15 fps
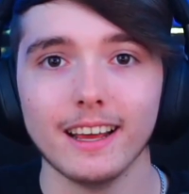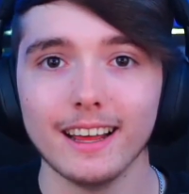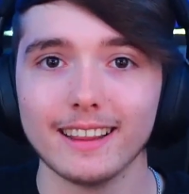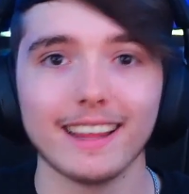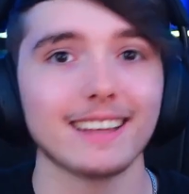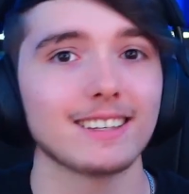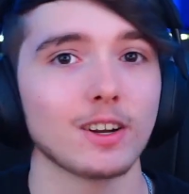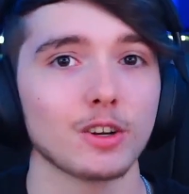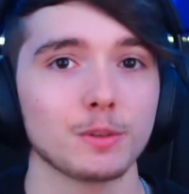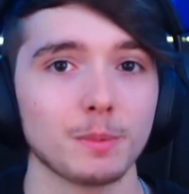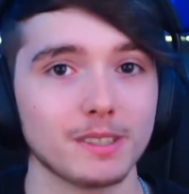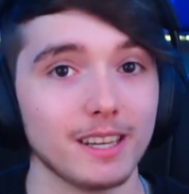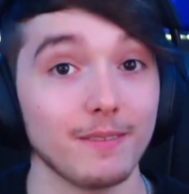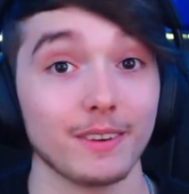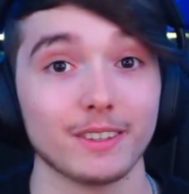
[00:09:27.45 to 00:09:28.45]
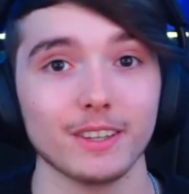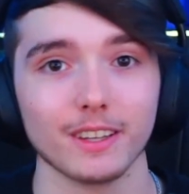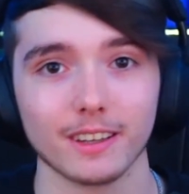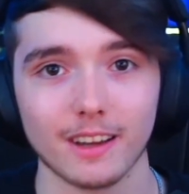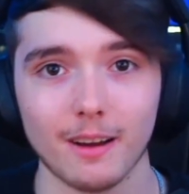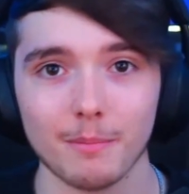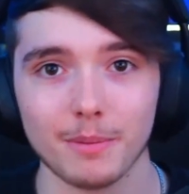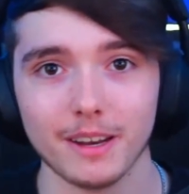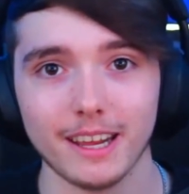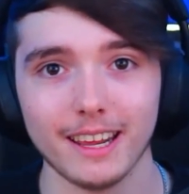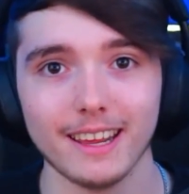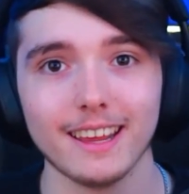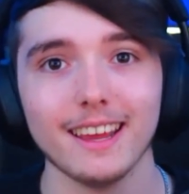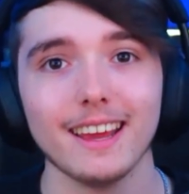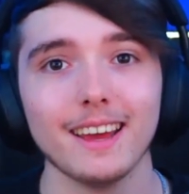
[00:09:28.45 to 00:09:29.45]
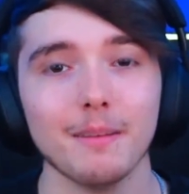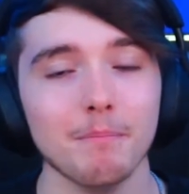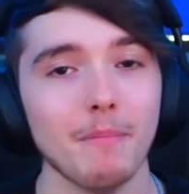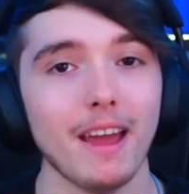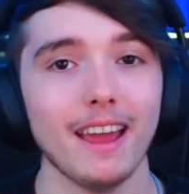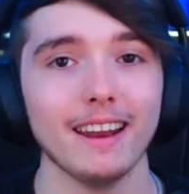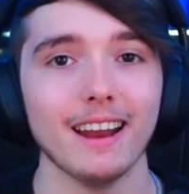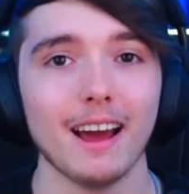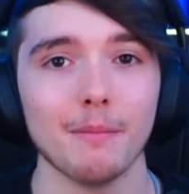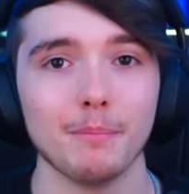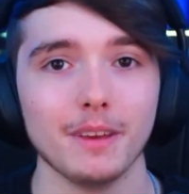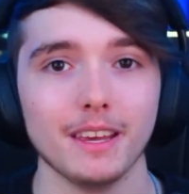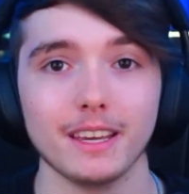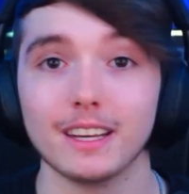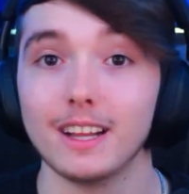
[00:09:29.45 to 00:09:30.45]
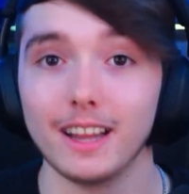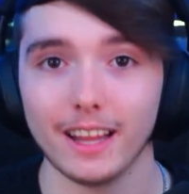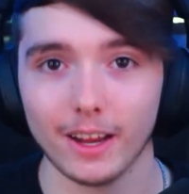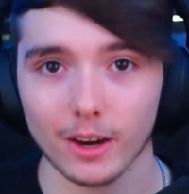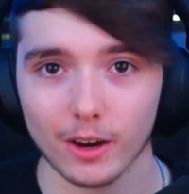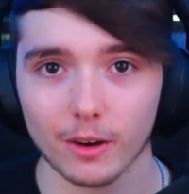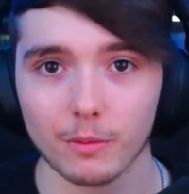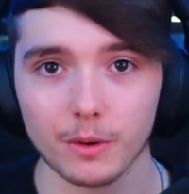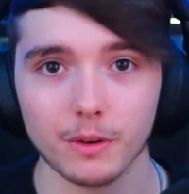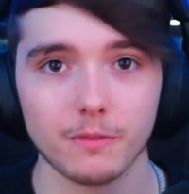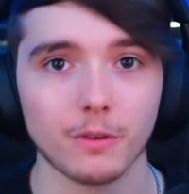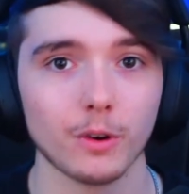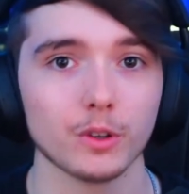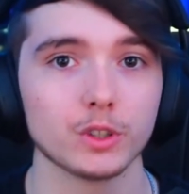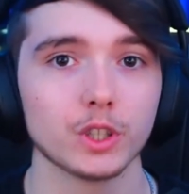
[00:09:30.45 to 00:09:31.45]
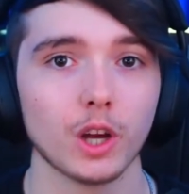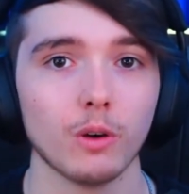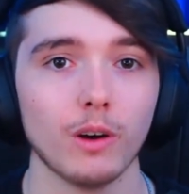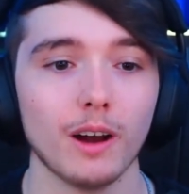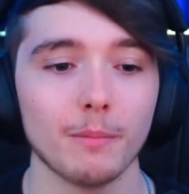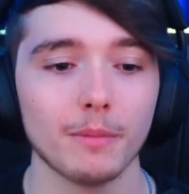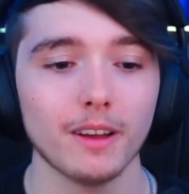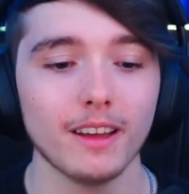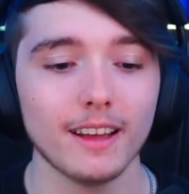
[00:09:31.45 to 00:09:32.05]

Things that are specific to the company may not be clear when you first show up.